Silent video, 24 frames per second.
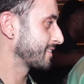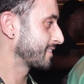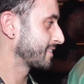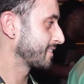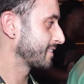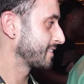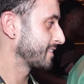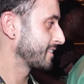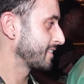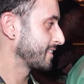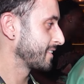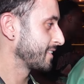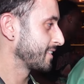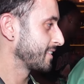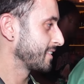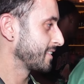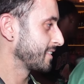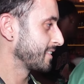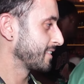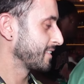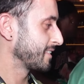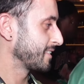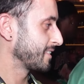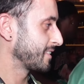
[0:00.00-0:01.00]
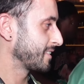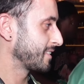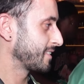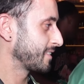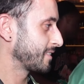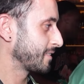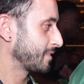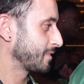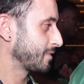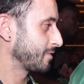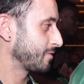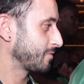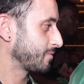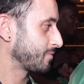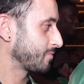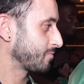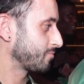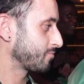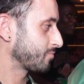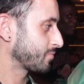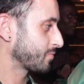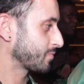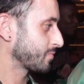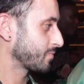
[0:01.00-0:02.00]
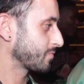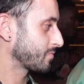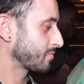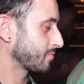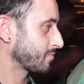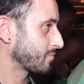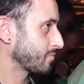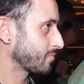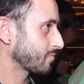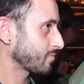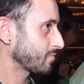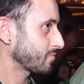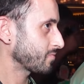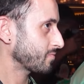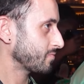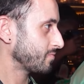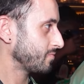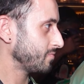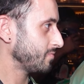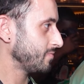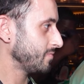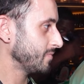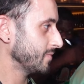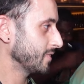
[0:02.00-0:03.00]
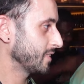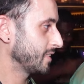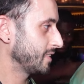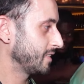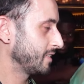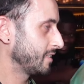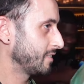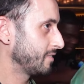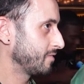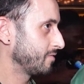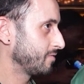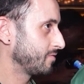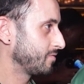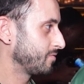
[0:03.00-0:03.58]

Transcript: (silent)